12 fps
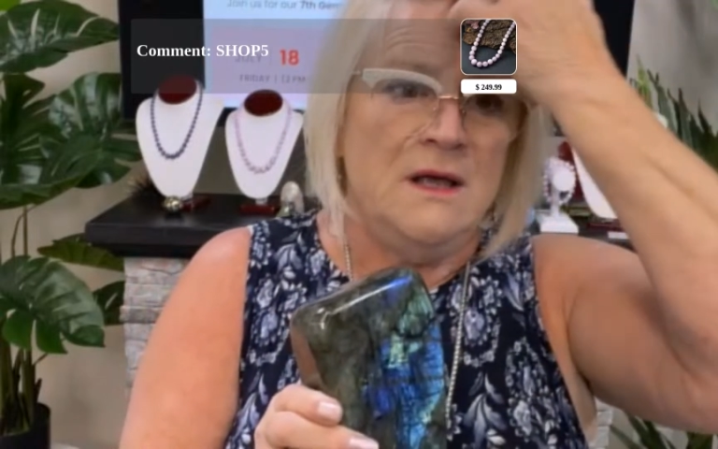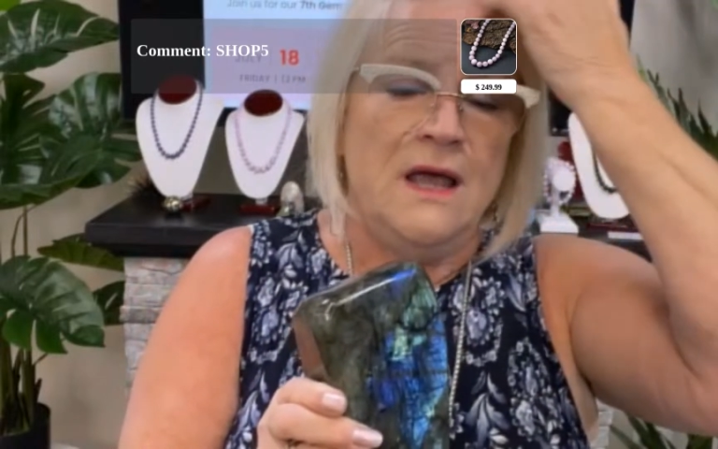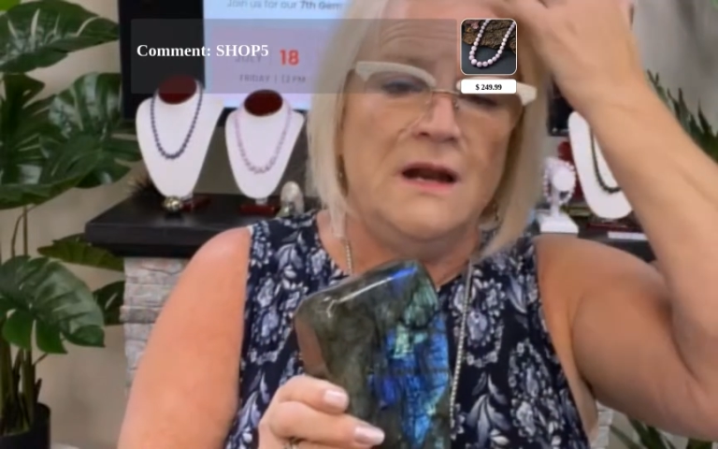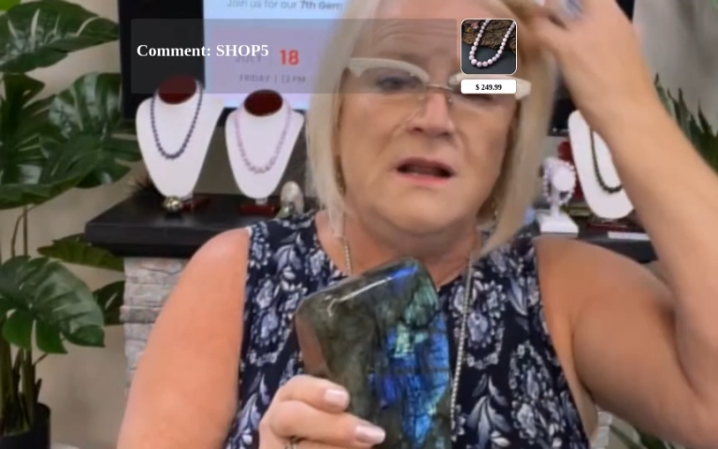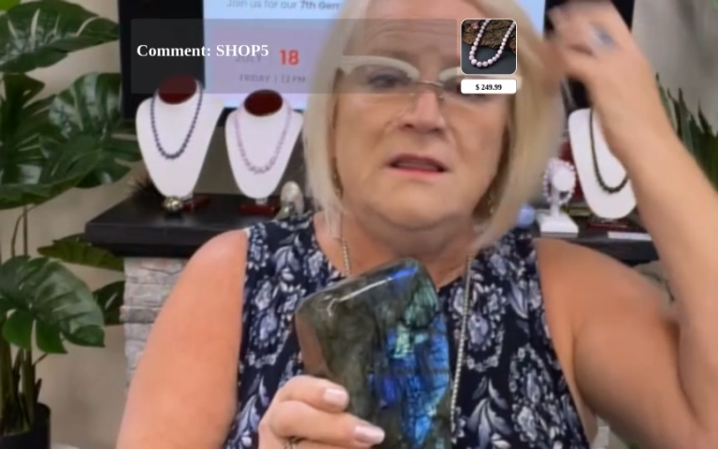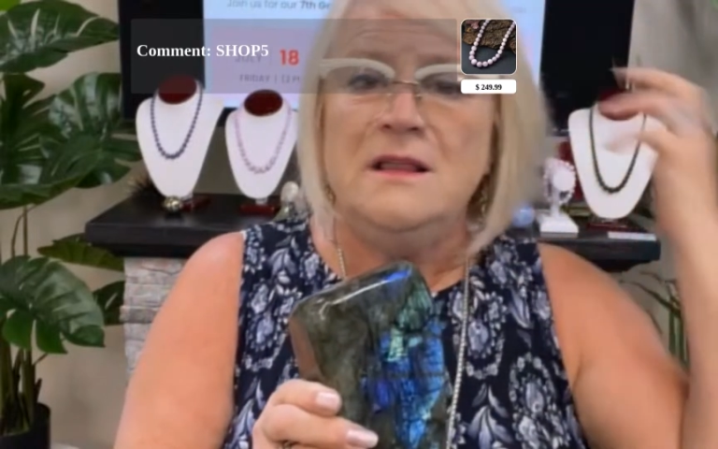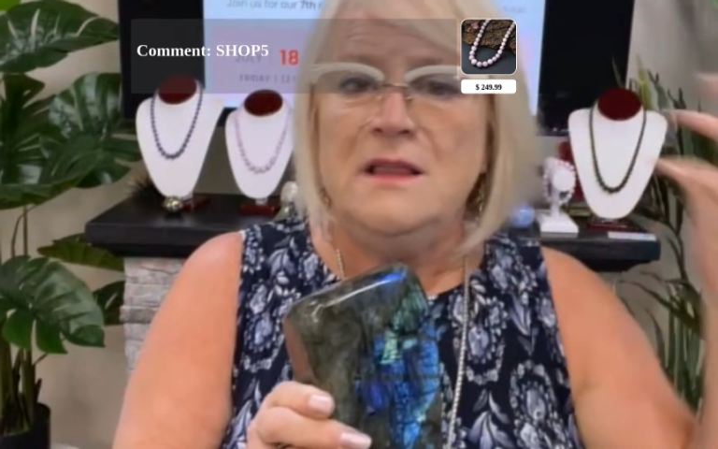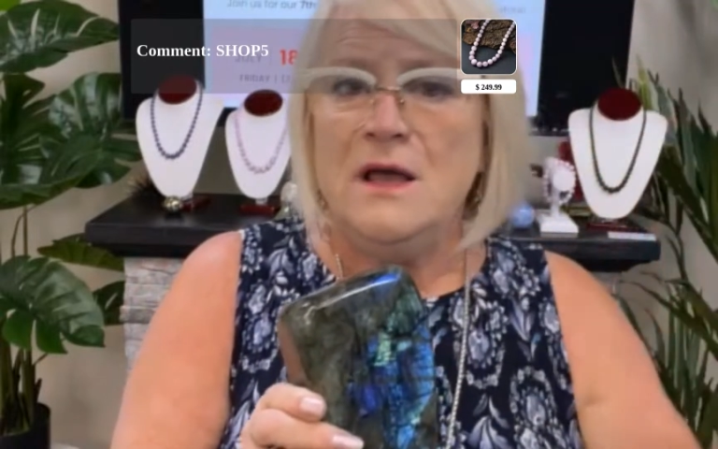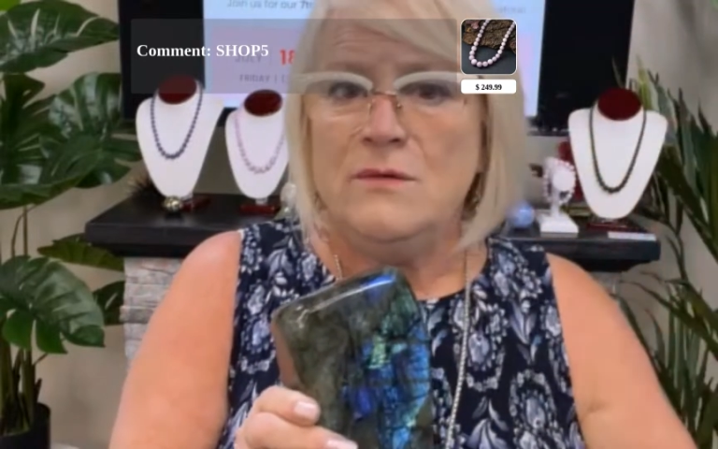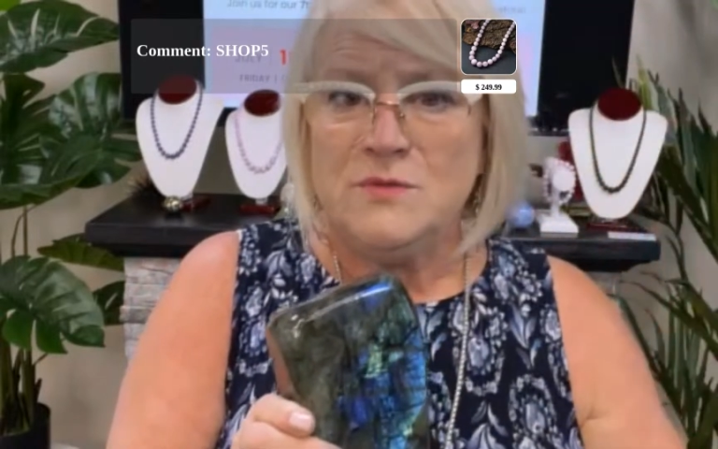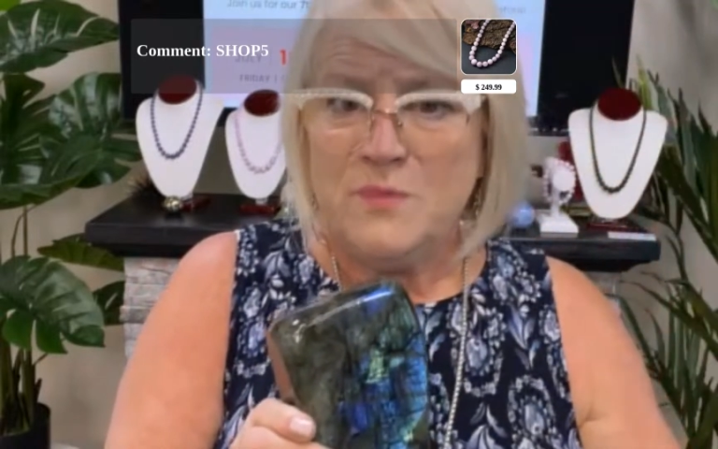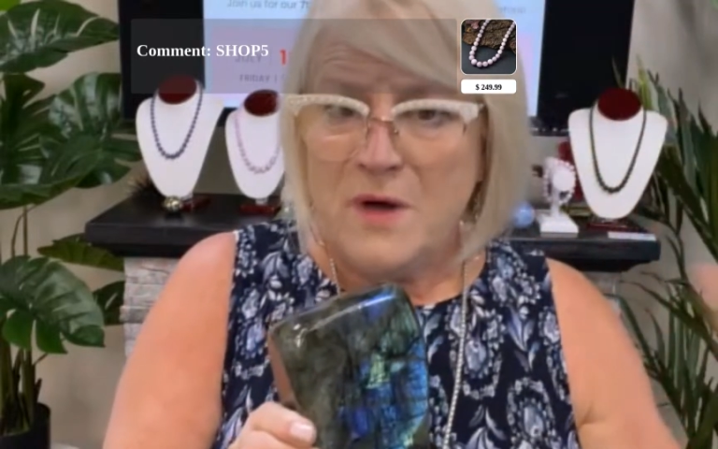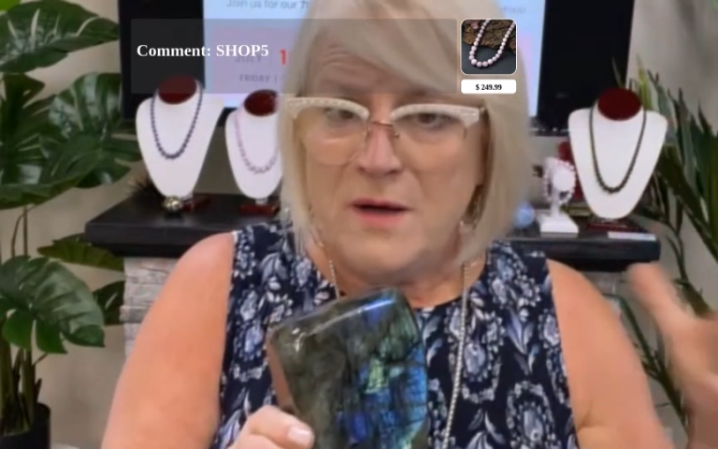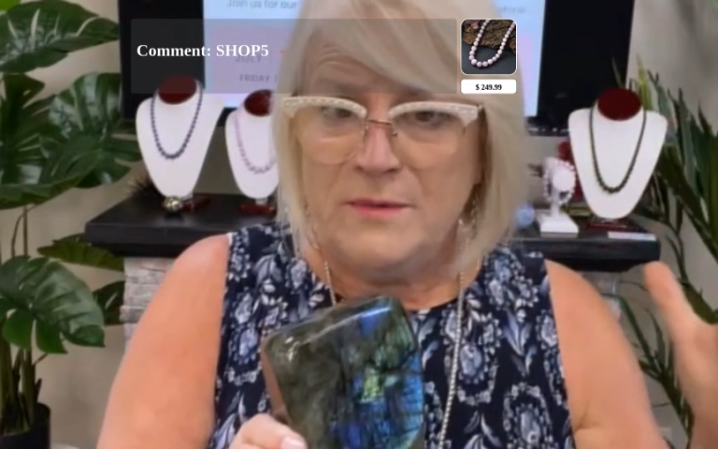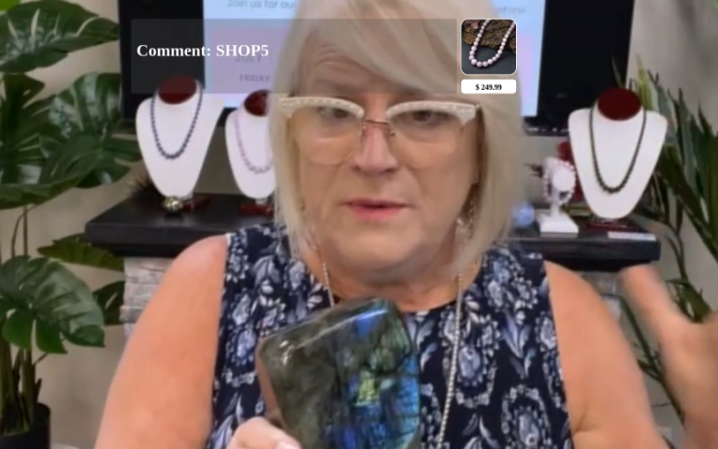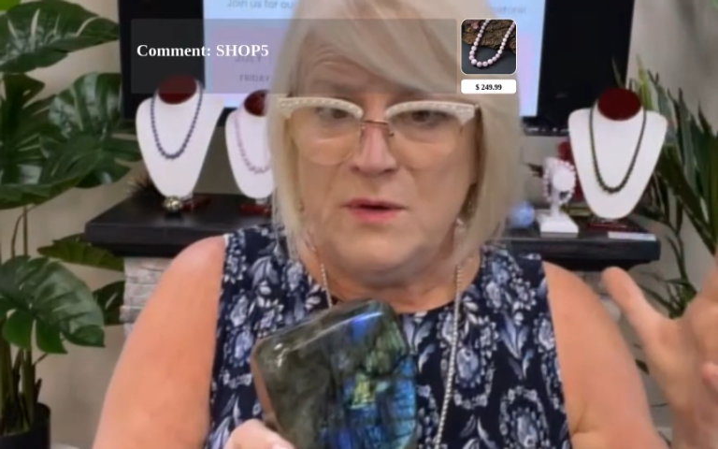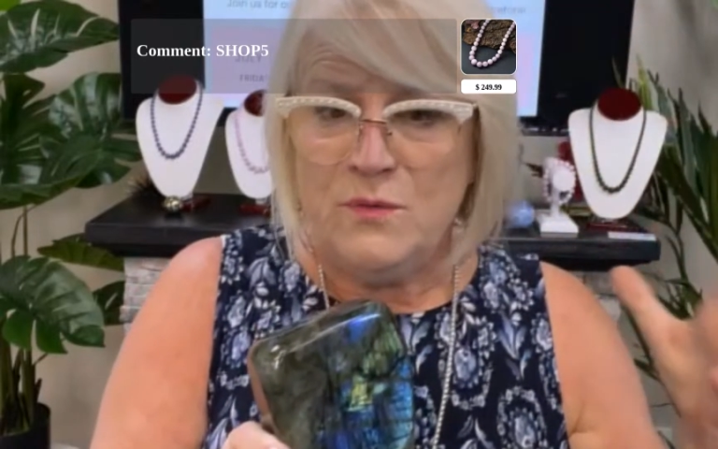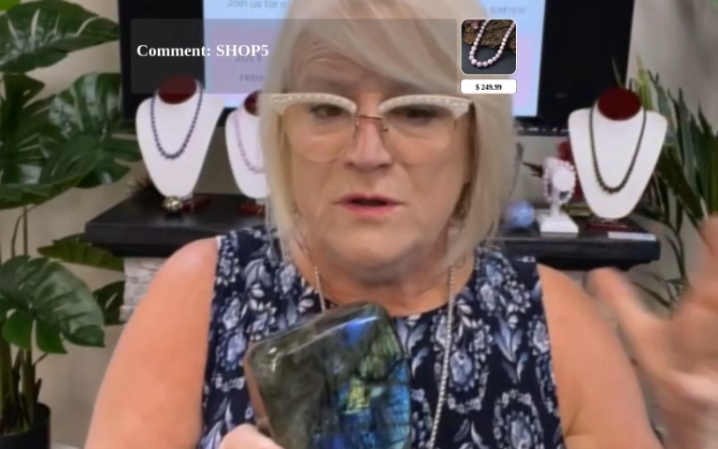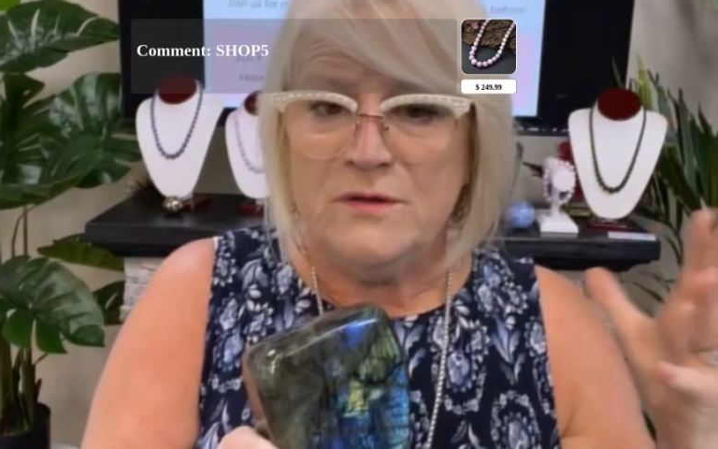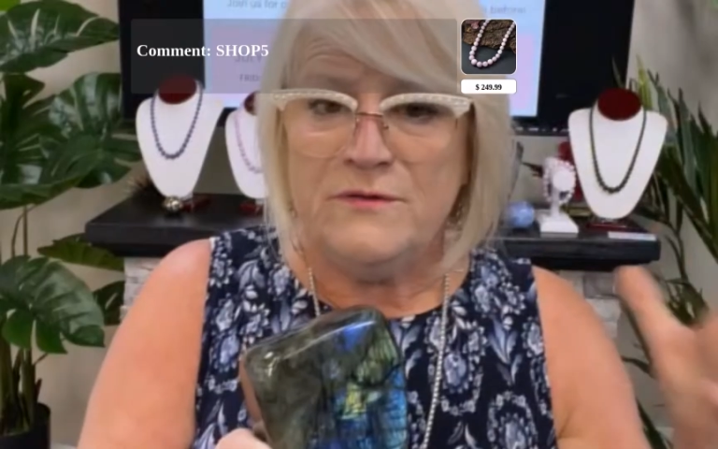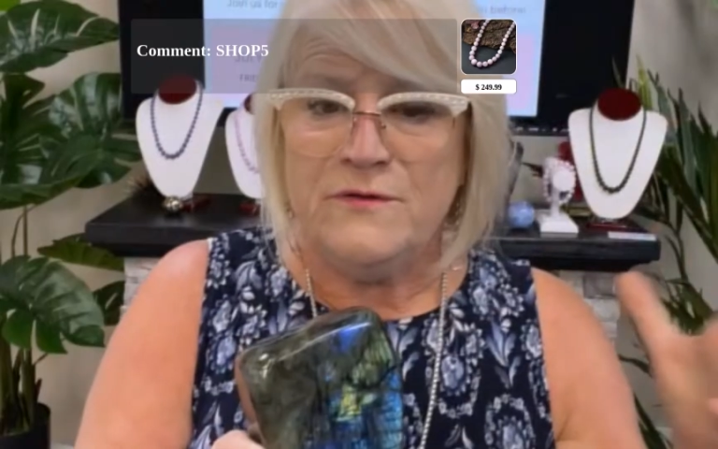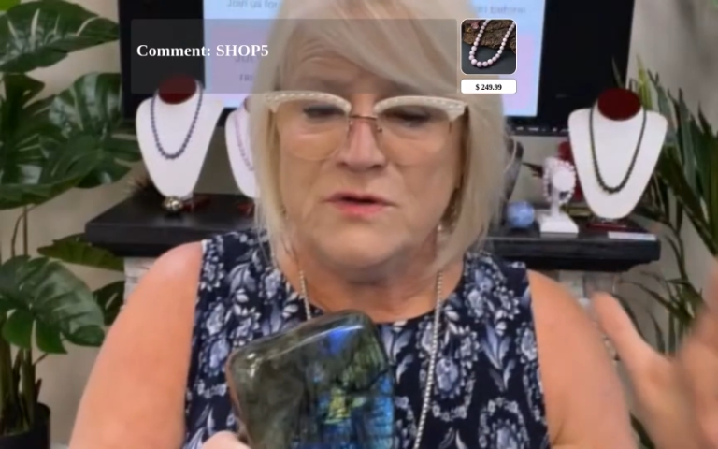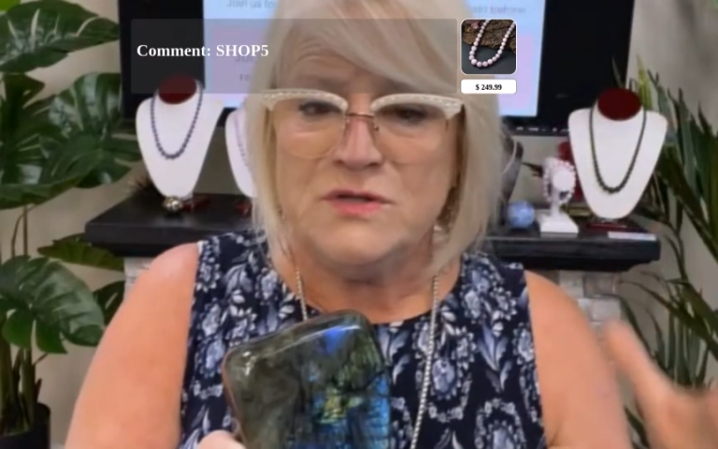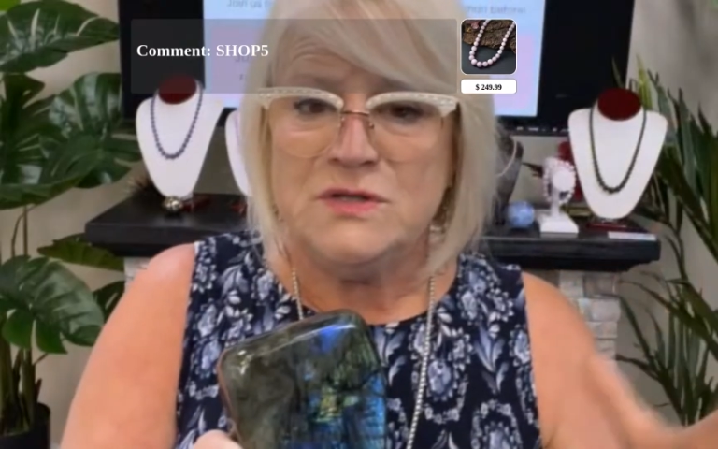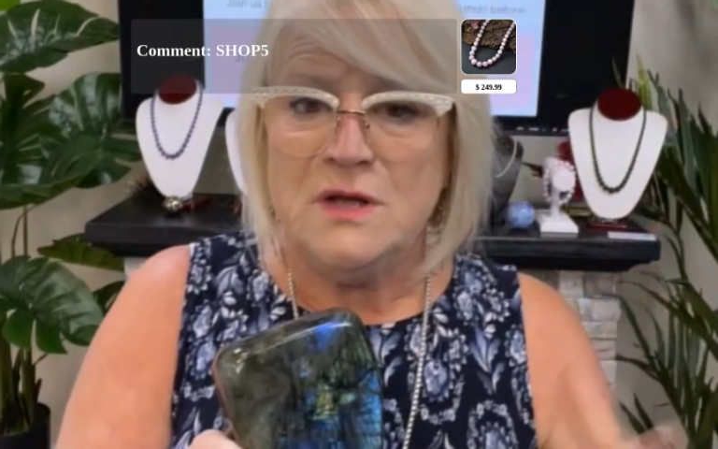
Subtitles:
And I think that was probably one of the first